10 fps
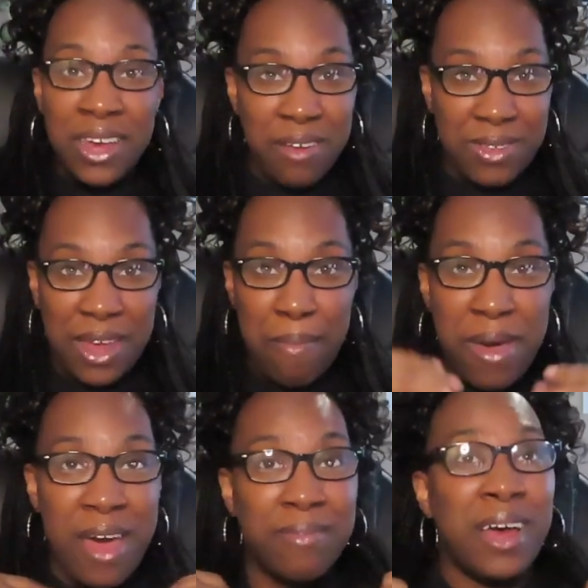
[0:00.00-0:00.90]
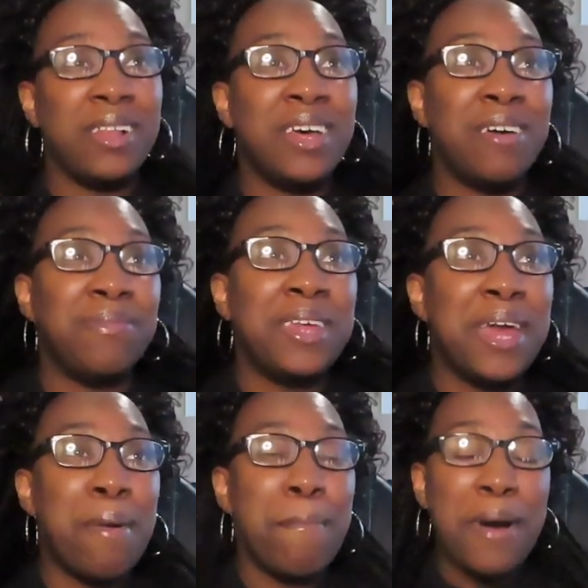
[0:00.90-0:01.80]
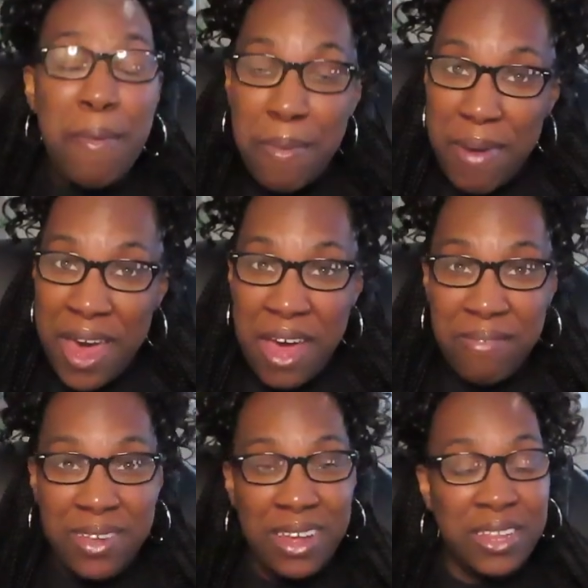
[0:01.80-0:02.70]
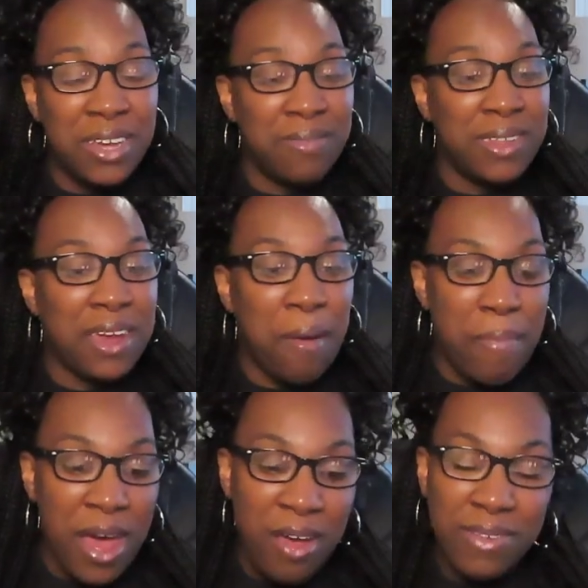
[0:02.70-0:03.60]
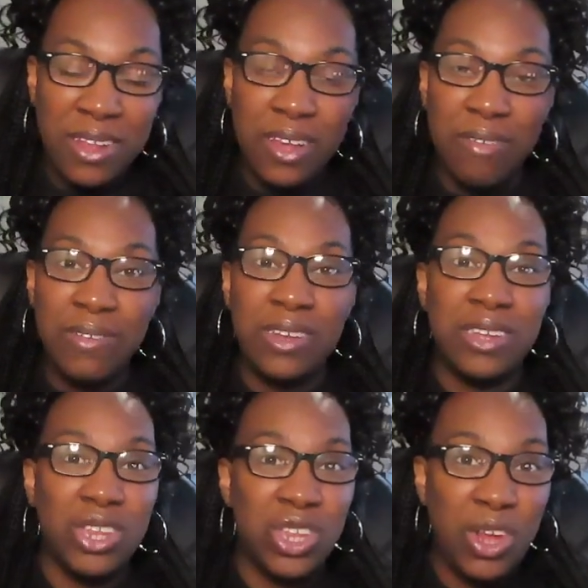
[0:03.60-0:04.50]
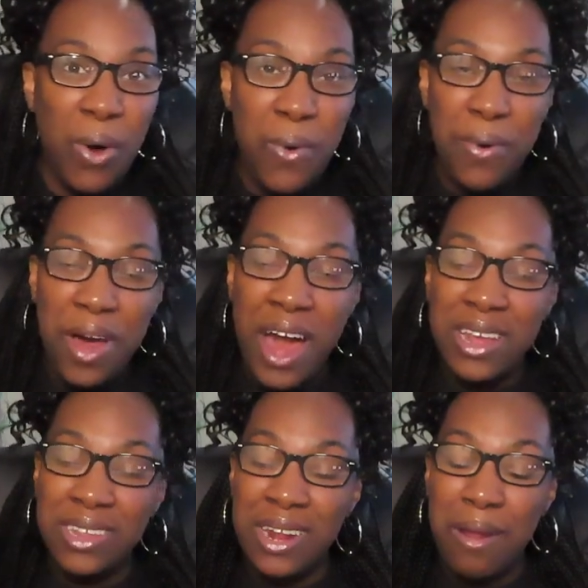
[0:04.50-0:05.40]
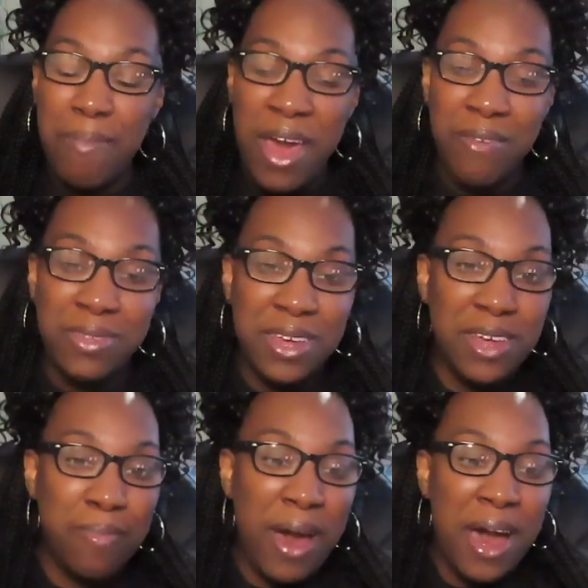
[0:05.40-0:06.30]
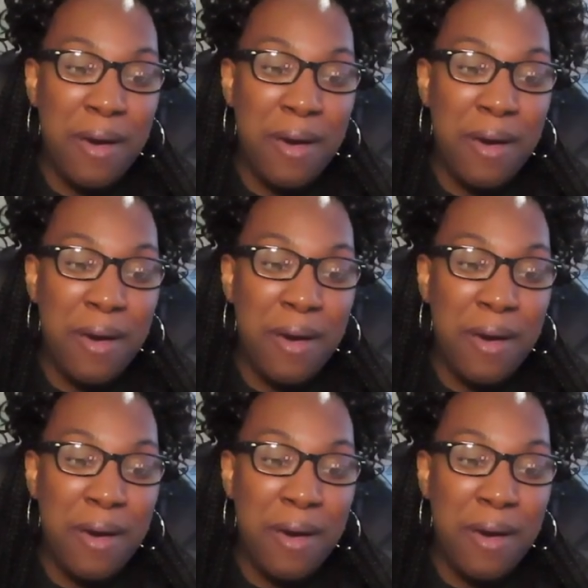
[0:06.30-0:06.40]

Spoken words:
love taking baths. I love taking bubble baths. I love taking baths. I love to just soak. I sit in the bathtub.